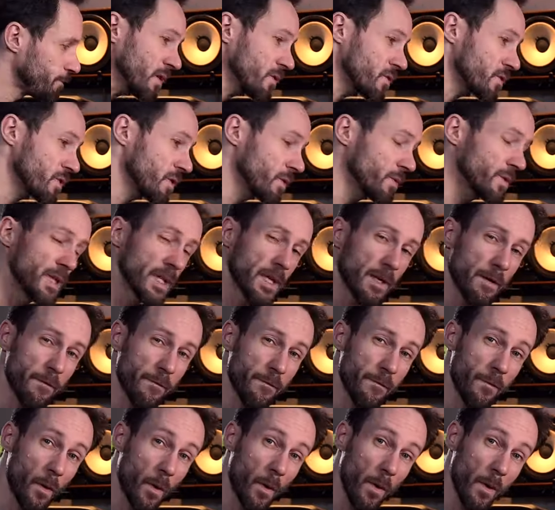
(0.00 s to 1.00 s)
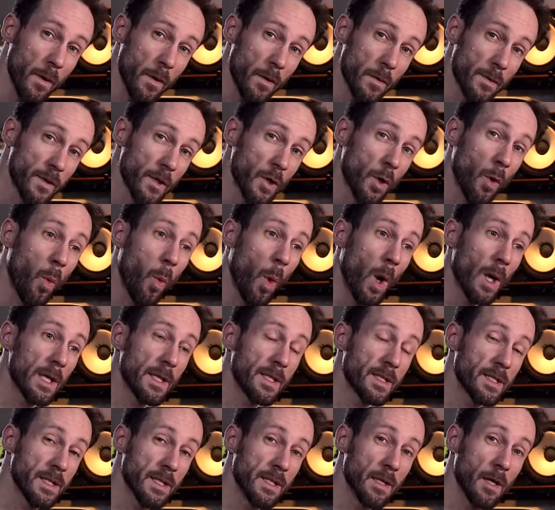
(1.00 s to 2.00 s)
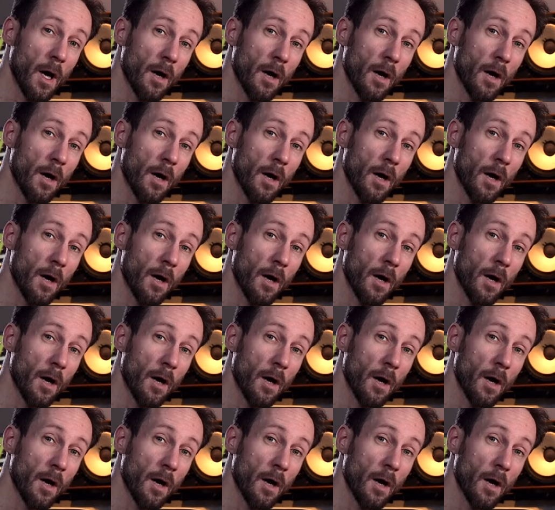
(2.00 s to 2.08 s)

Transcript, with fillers: So therefore, the quality